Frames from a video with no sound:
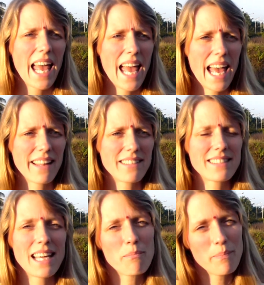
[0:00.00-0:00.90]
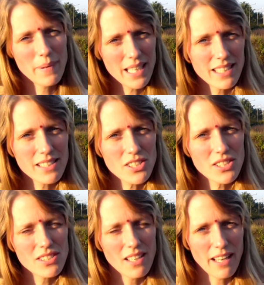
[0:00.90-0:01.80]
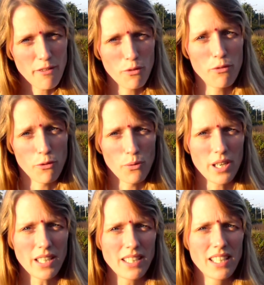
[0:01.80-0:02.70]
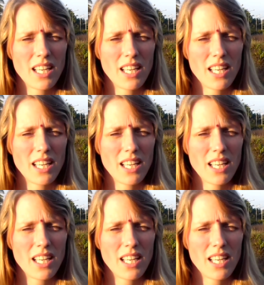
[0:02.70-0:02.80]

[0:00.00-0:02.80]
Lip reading: And that means level 4,